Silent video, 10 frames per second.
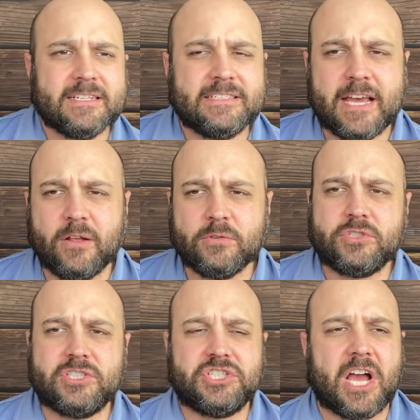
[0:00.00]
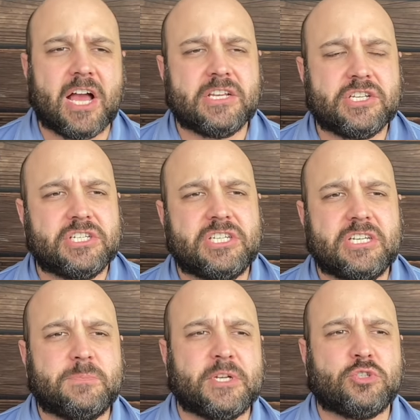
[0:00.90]
tells judge
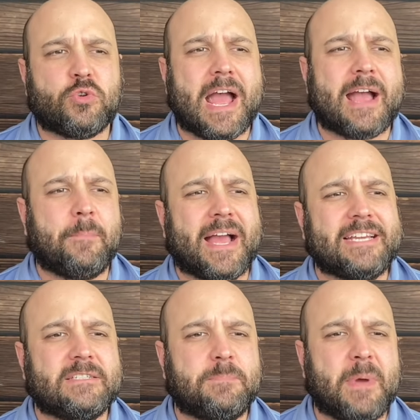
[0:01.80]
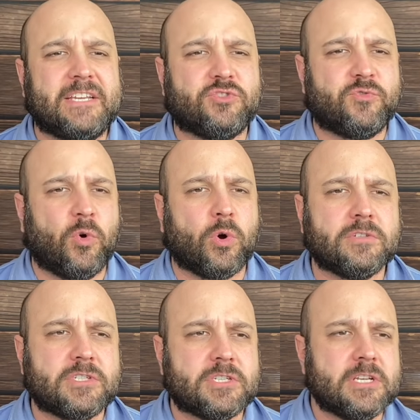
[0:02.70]
she's been tracked by Space
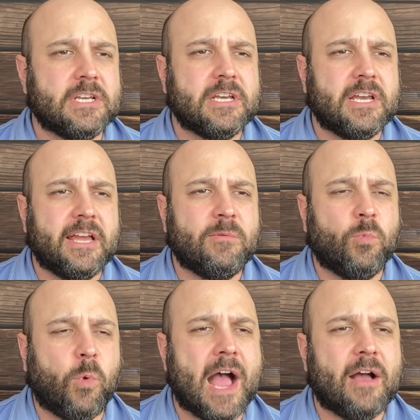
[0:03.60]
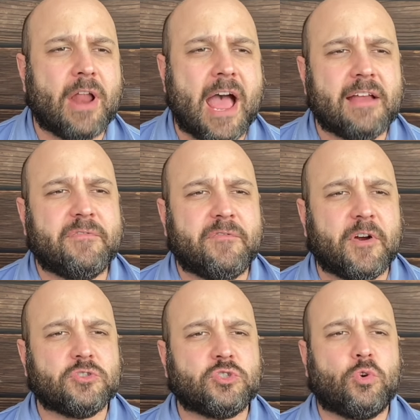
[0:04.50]
Force in wild-eyed
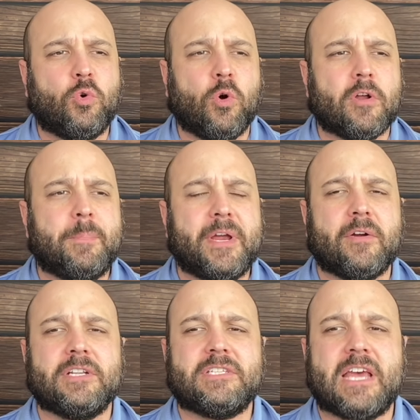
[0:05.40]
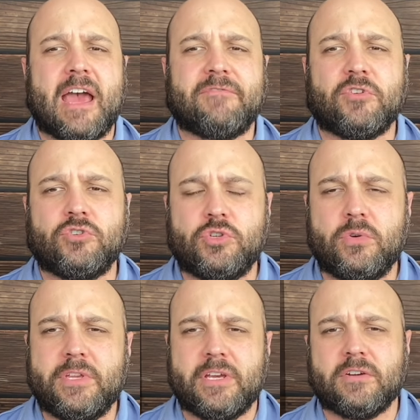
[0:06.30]
first court appearance after
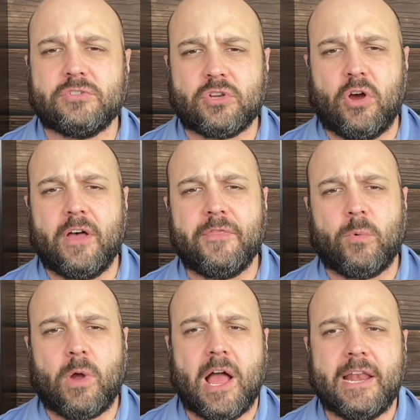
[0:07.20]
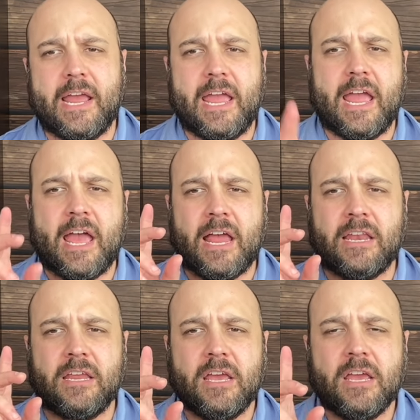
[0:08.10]
2 years on the run.
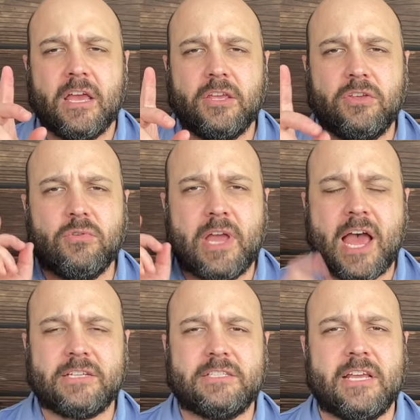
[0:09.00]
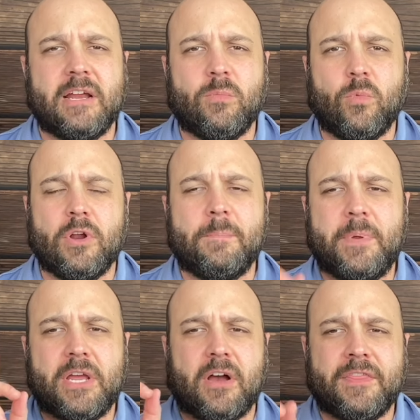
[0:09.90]
And you guessed it, it wouldn't
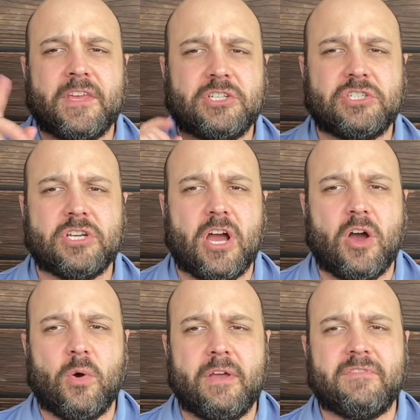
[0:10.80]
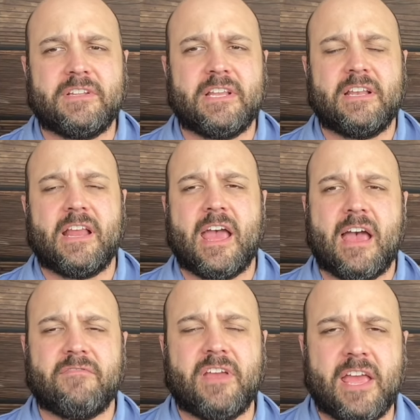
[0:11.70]
be on this show if it didn't
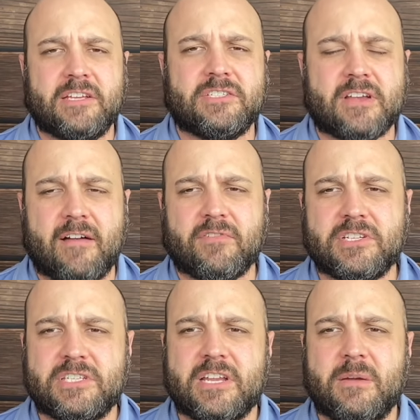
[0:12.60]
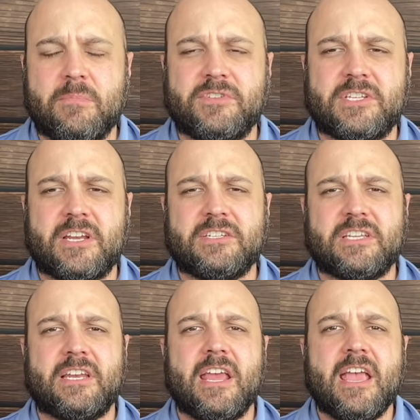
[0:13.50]
have a sovereign
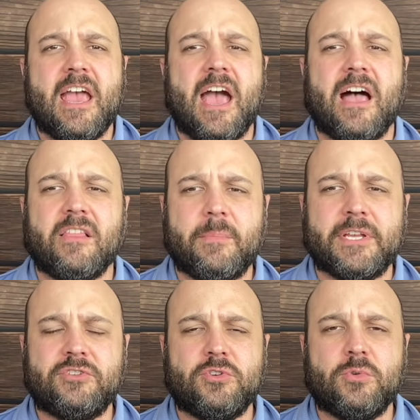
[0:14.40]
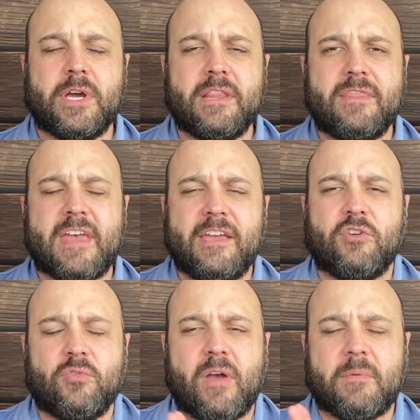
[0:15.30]
citizen element to it. Thank
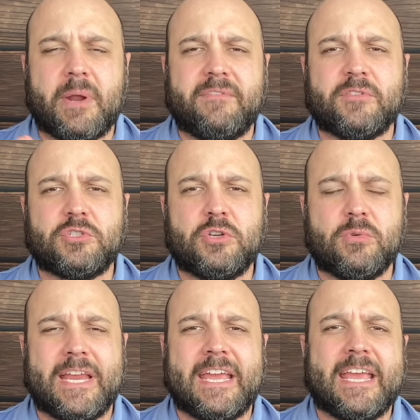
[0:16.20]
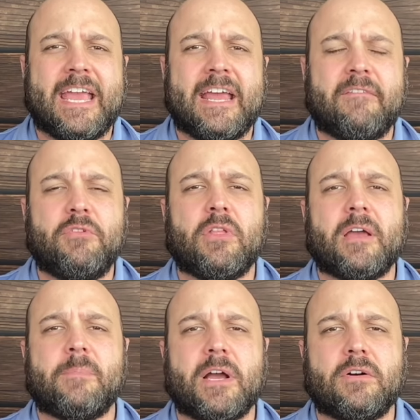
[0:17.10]
you, everybody, for tuning in. If you
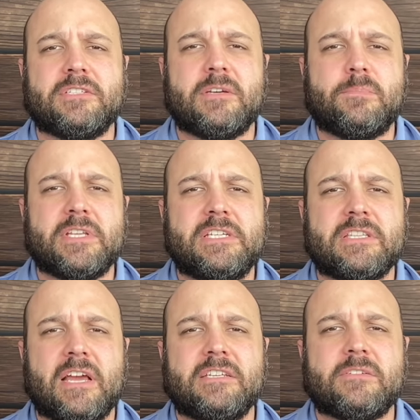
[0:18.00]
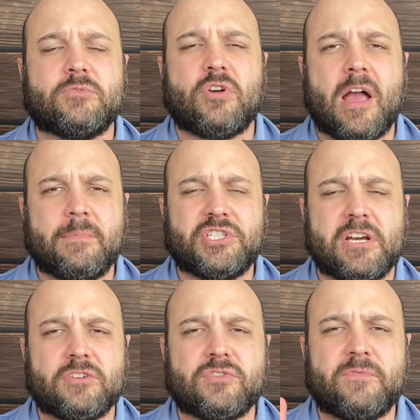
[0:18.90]
like my content, please like, subscribe, and
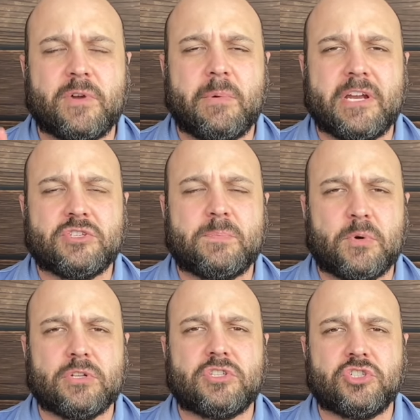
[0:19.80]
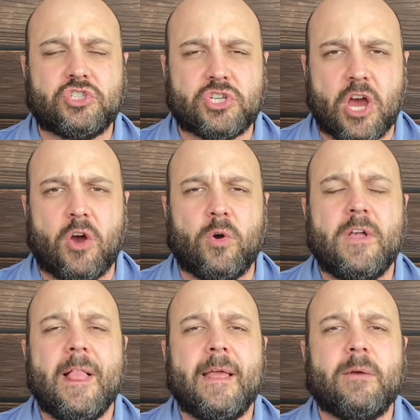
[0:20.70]
share. It's a free way to support the show.
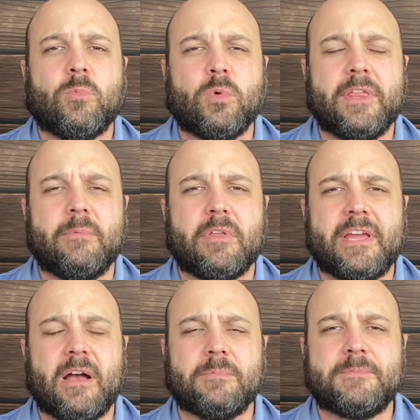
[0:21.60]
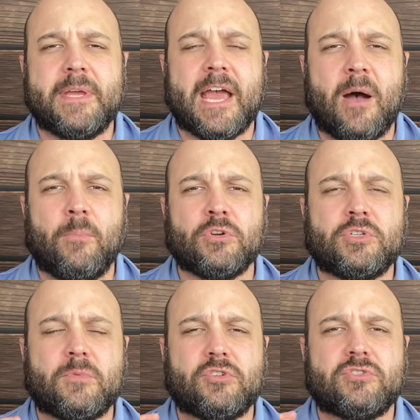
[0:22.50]
It really, really helps me out. More
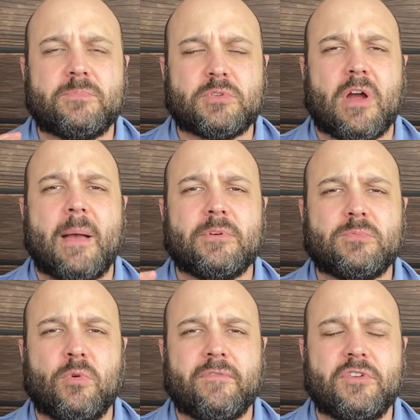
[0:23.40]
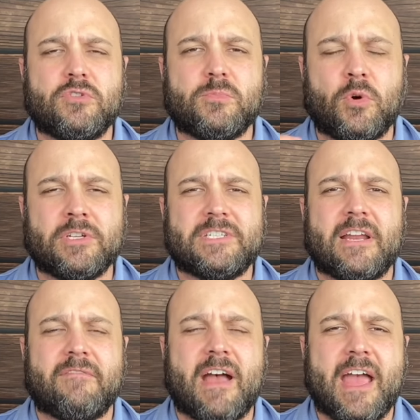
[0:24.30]
subscribers, more views, more
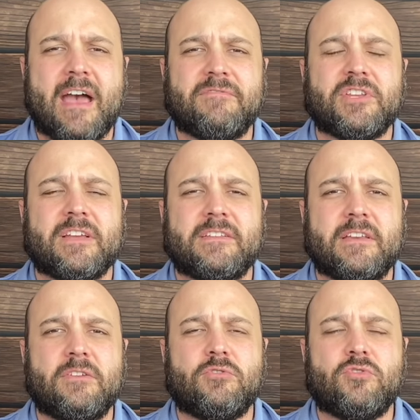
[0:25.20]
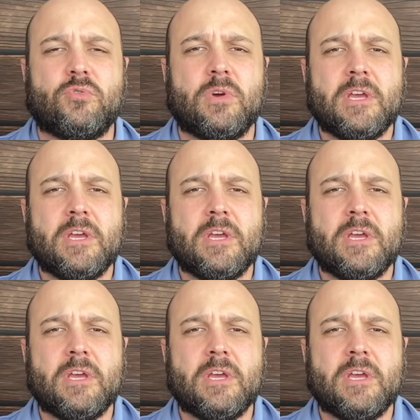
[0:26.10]
incentive I have to continue to